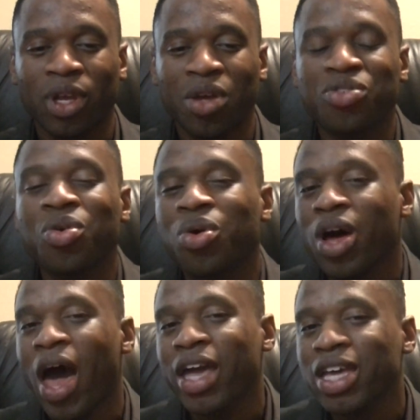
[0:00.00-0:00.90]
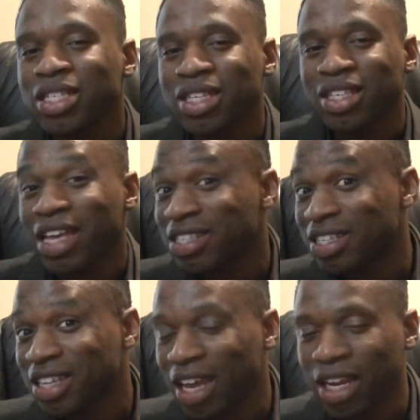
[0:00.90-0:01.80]
So I guess that's the
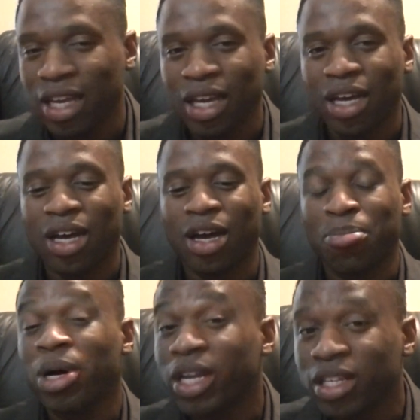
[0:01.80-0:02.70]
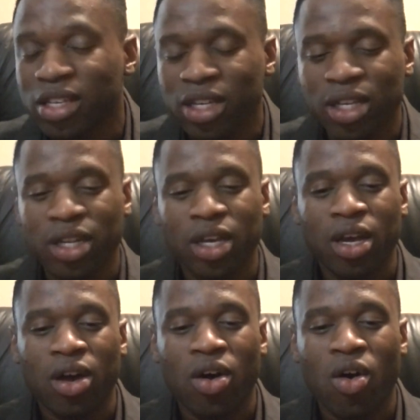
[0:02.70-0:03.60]
skinny, pun intended,
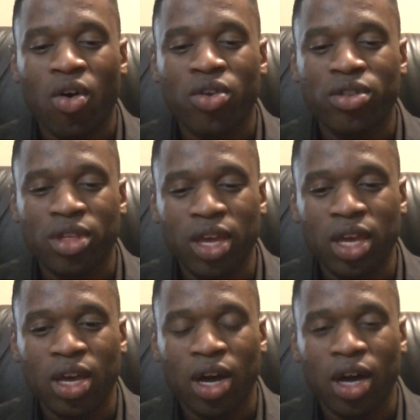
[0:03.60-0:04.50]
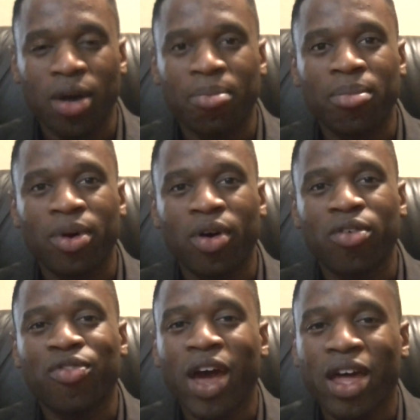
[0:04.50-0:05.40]
on the on
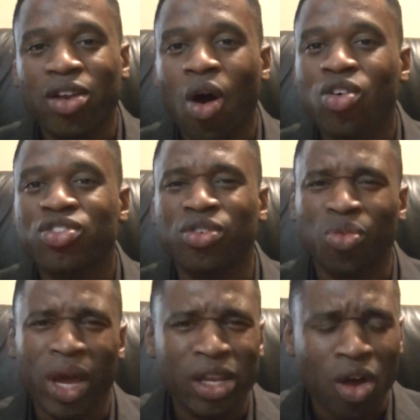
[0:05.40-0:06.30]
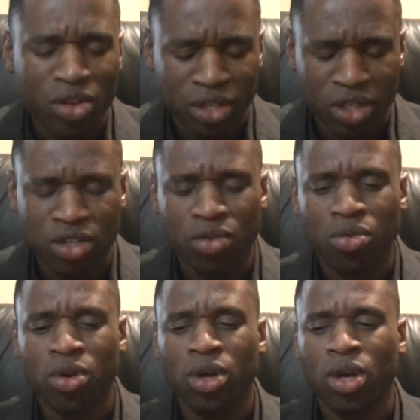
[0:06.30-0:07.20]
fat loss and weight loss in general.